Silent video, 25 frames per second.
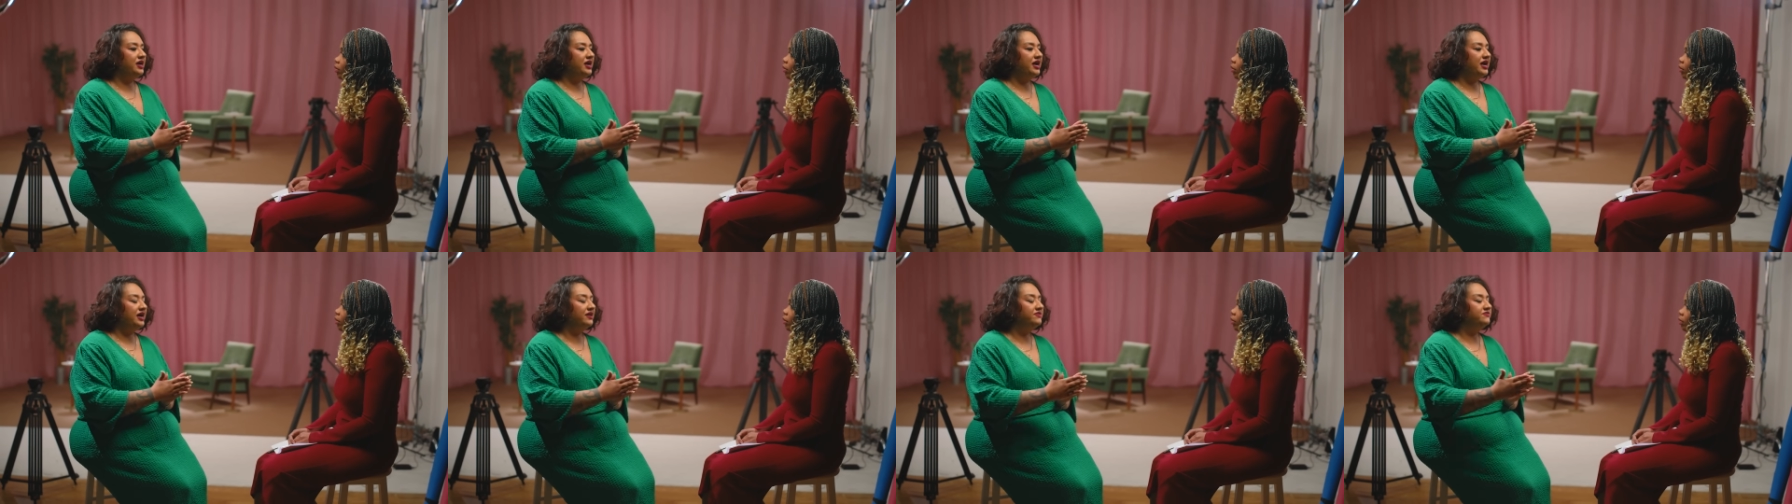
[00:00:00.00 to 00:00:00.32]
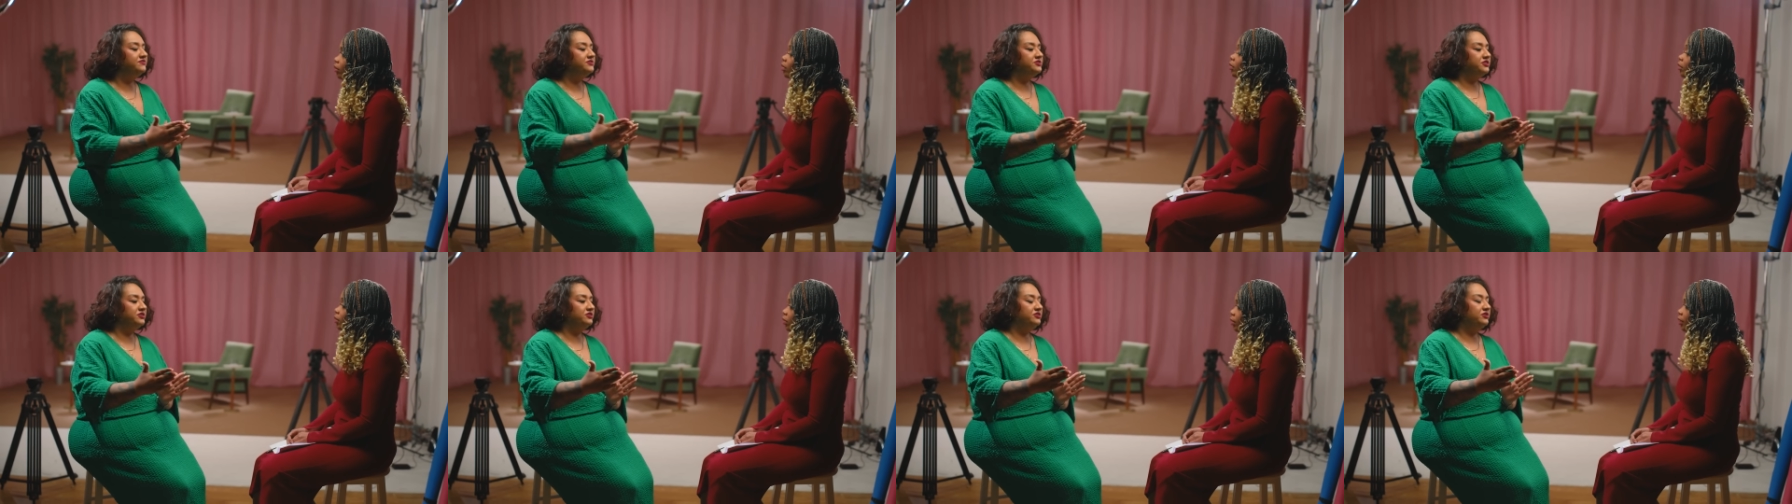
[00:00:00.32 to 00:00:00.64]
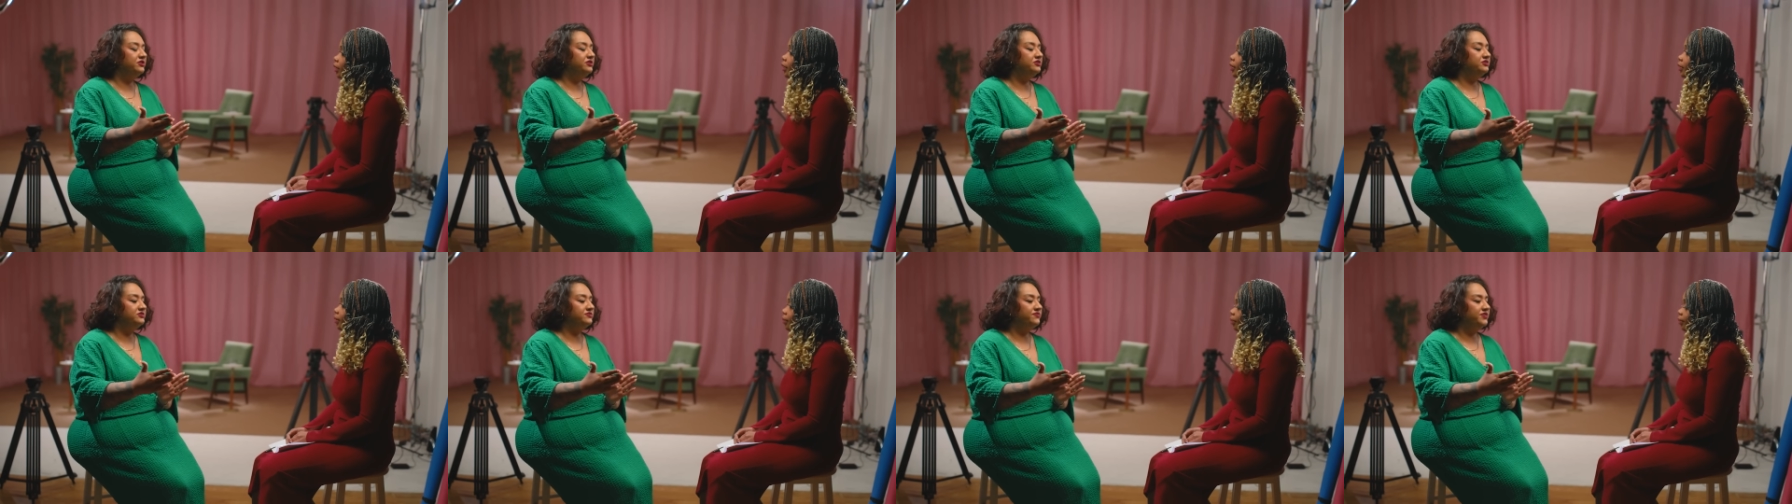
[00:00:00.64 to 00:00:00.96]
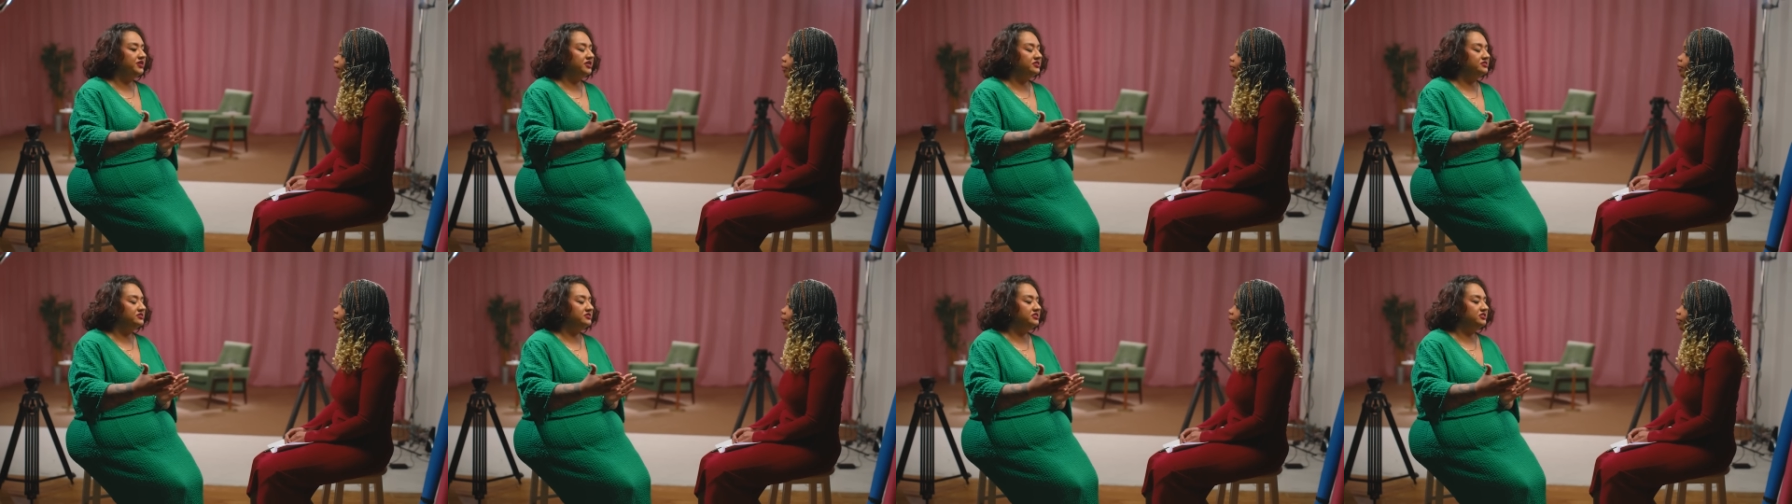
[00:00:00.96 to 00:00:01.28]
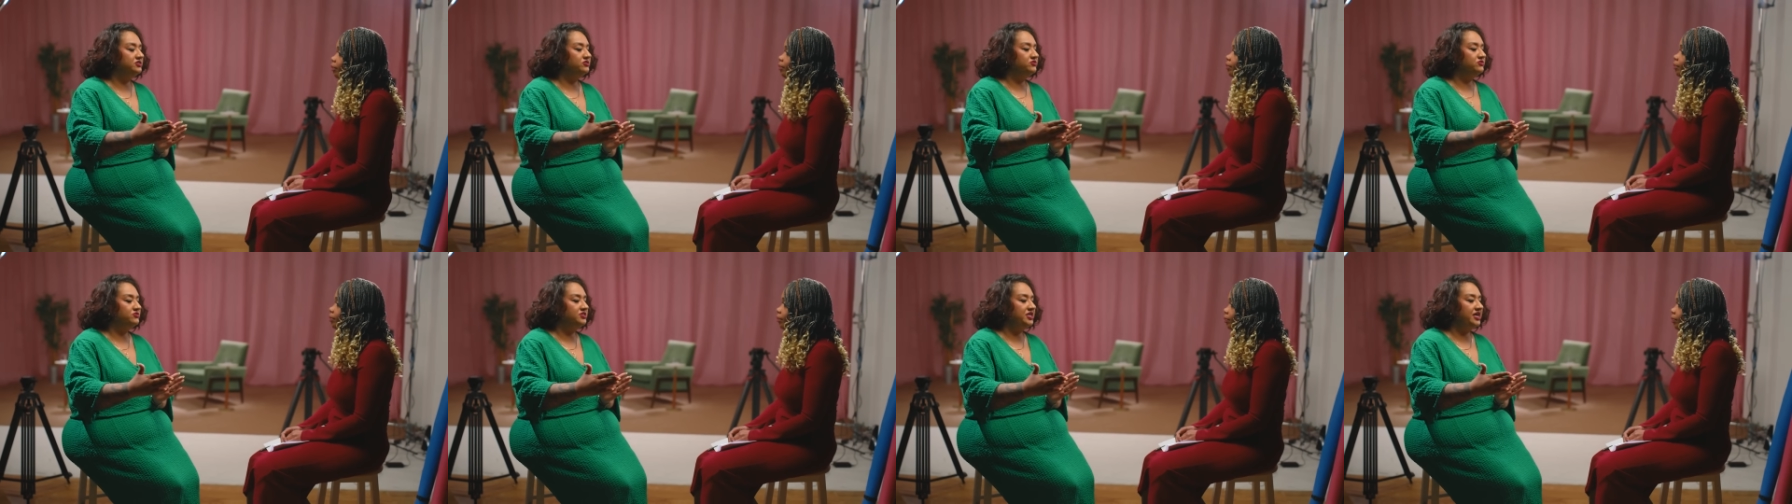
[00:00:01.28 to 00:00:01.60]
after those first
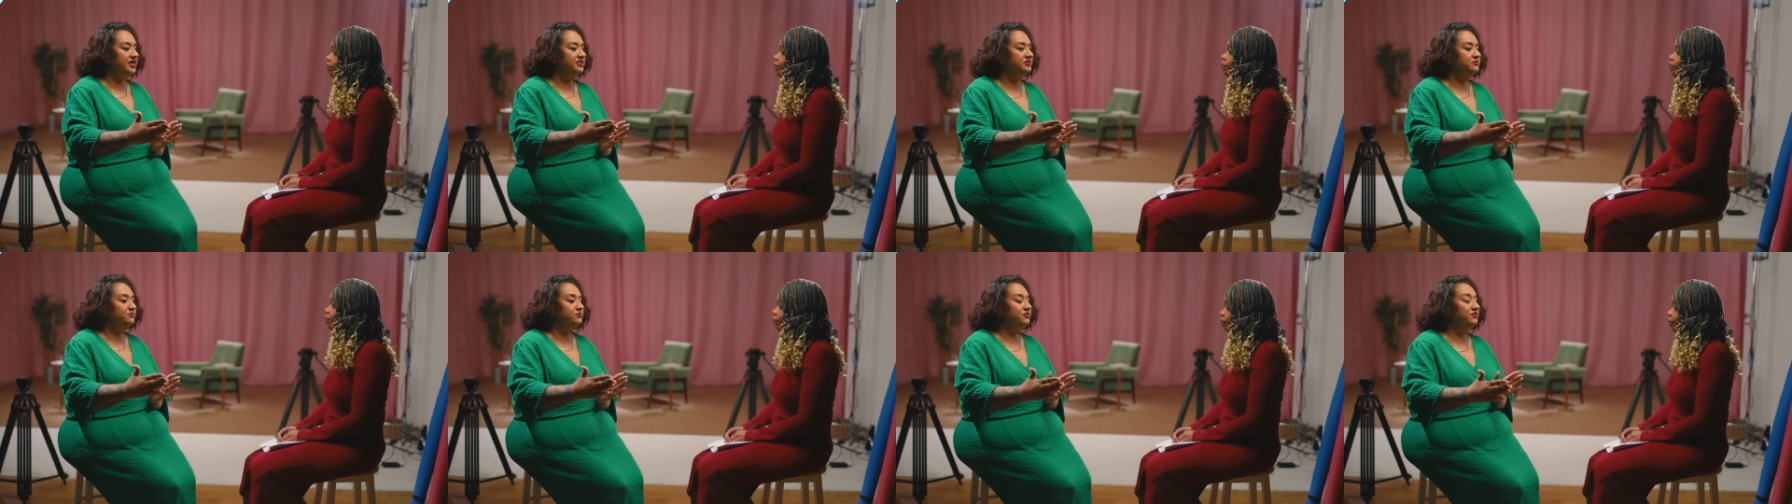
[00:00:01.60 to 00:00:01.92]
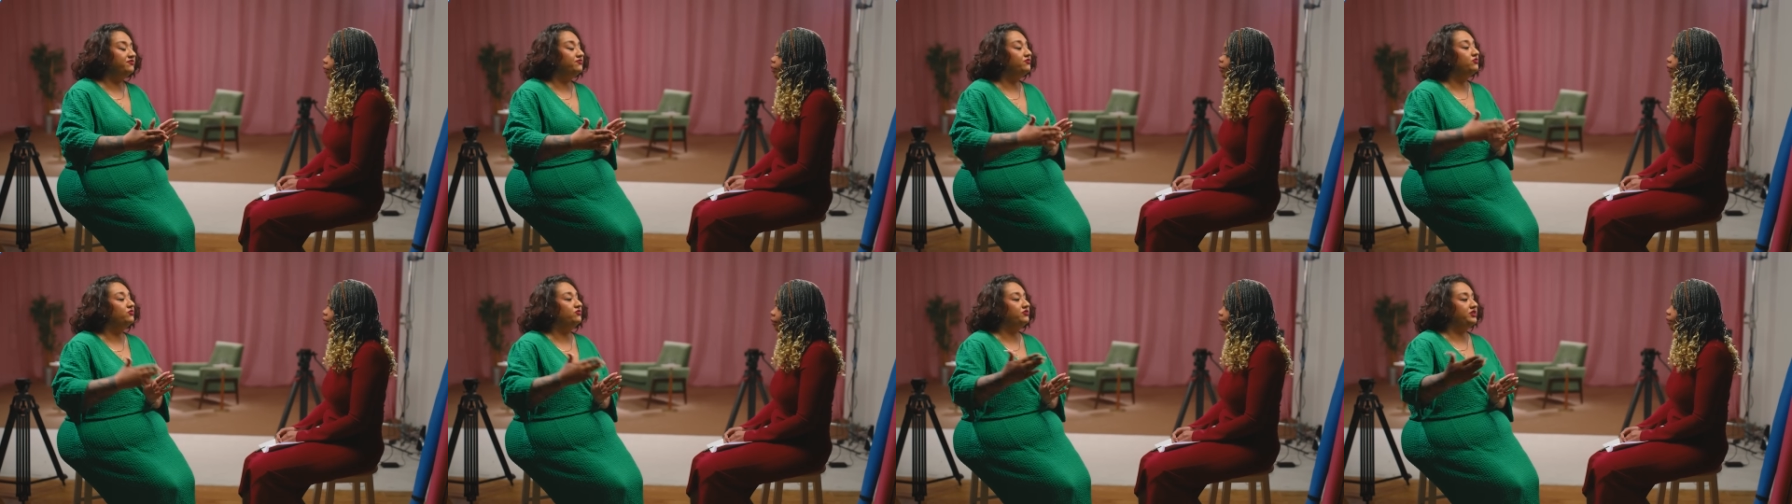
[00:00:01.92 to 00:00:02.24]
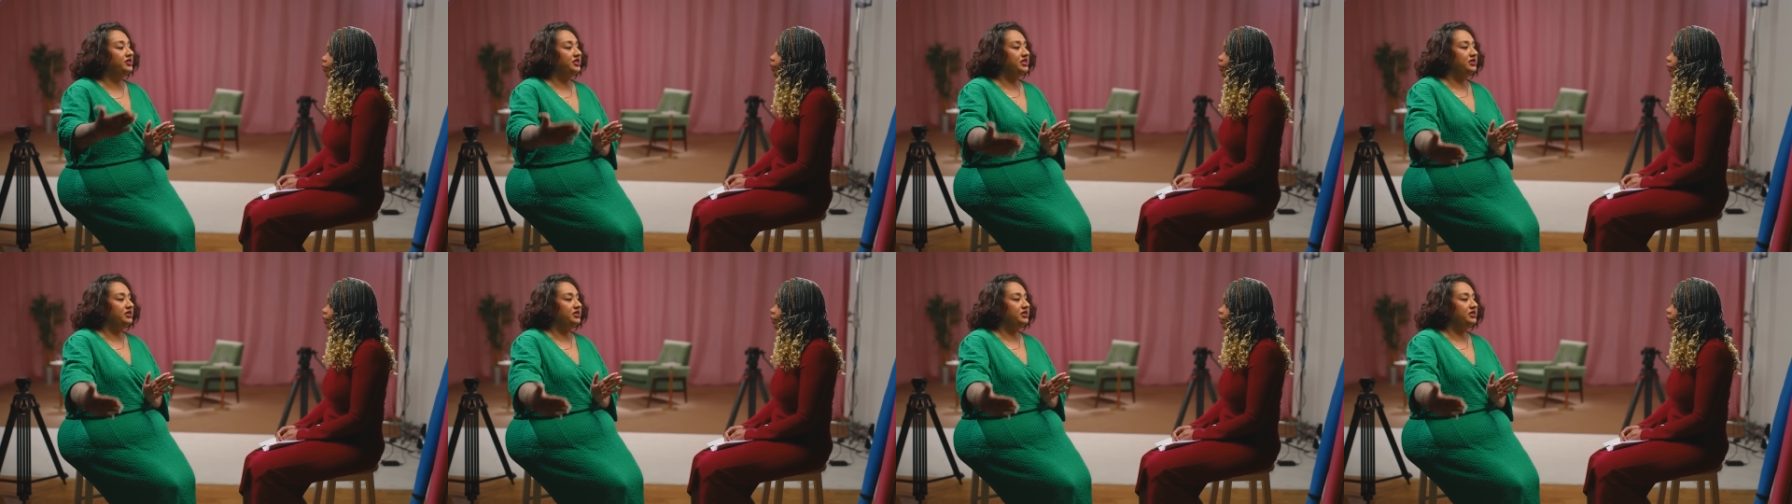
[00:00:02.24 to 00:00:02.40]
initial tests before the